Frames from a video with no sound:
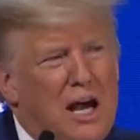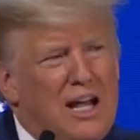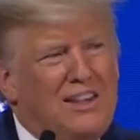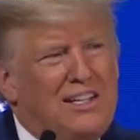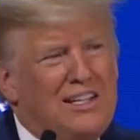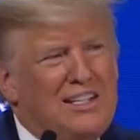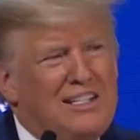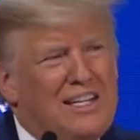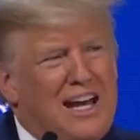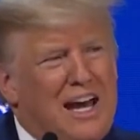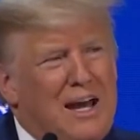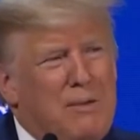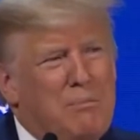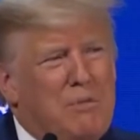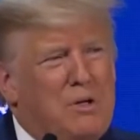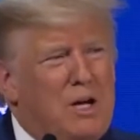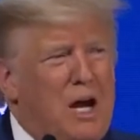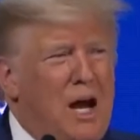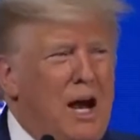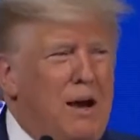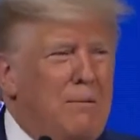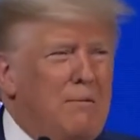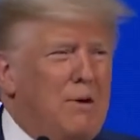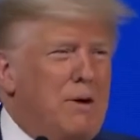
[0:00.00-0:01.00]
At the same
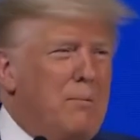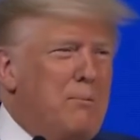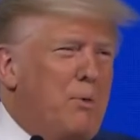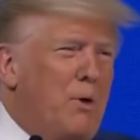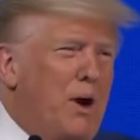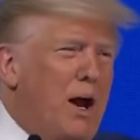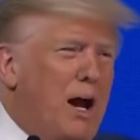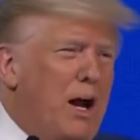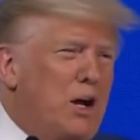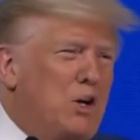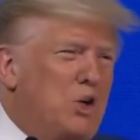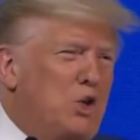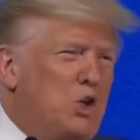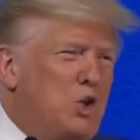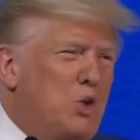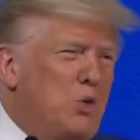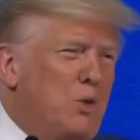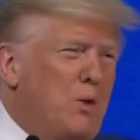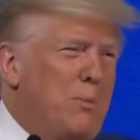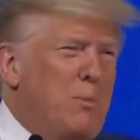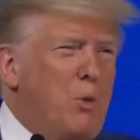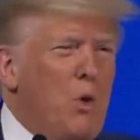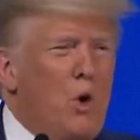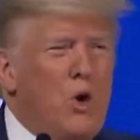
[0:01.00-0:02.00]
time, I'm proud
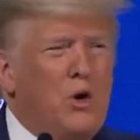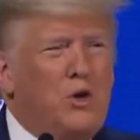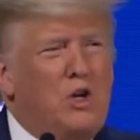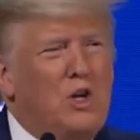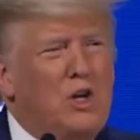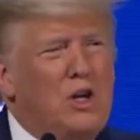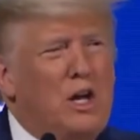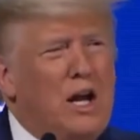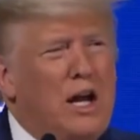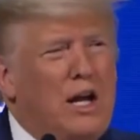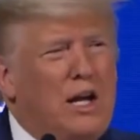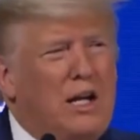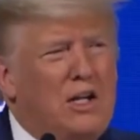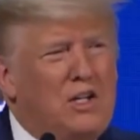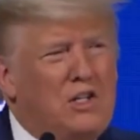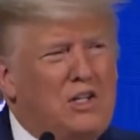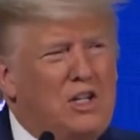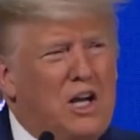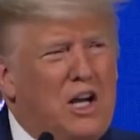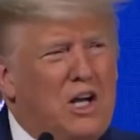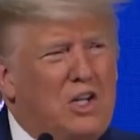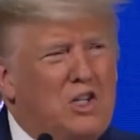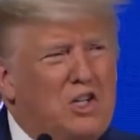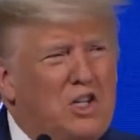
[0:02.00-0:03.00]
to report the United
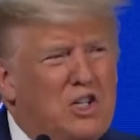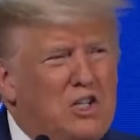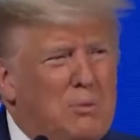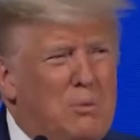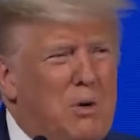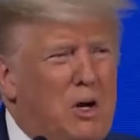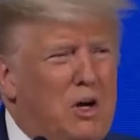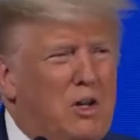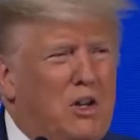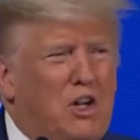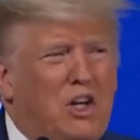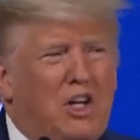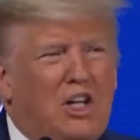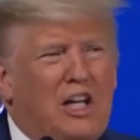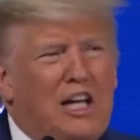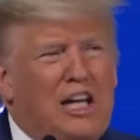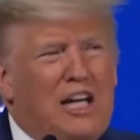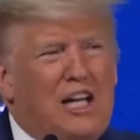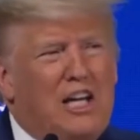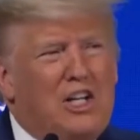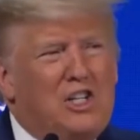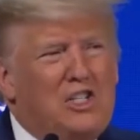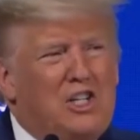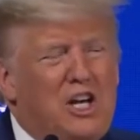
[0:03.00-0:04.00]
States is among the
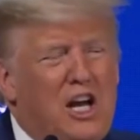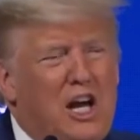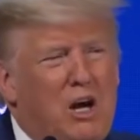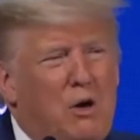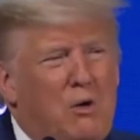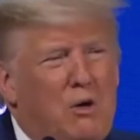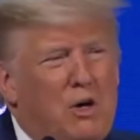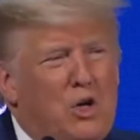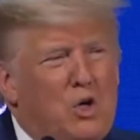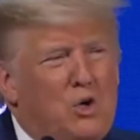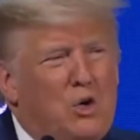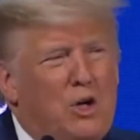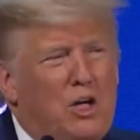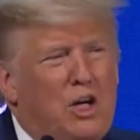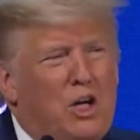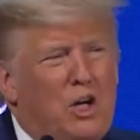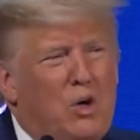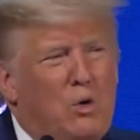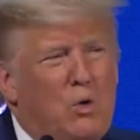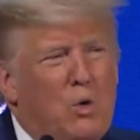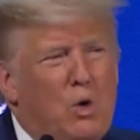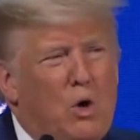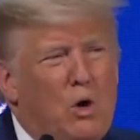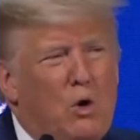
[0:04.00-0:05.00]
cleanest air and
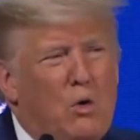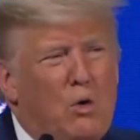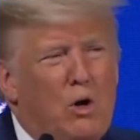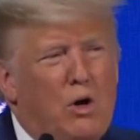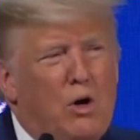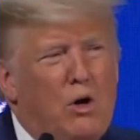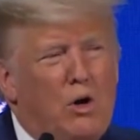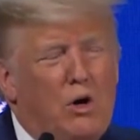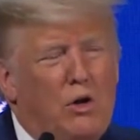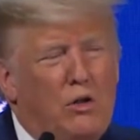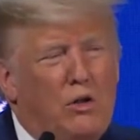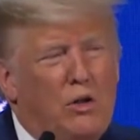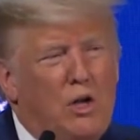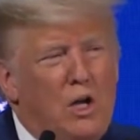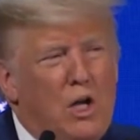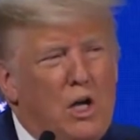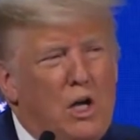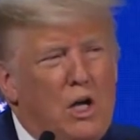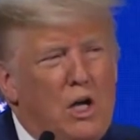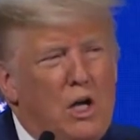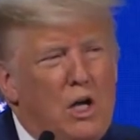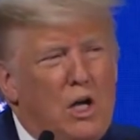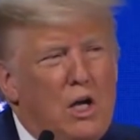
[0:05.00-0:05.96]
drinking water on Earth,